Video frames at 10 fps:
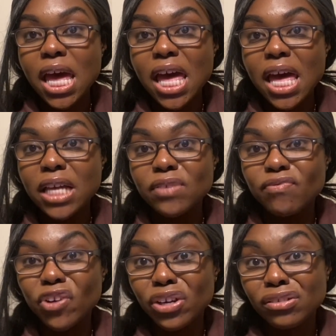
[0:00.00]
and
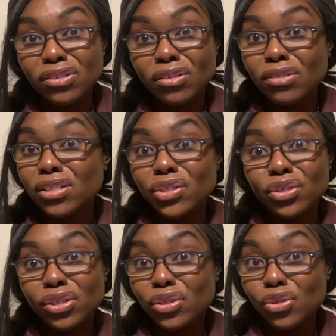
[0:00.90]
very insulting
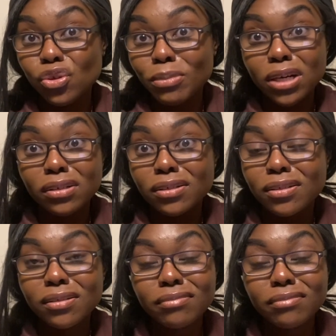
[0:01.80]
to consumers.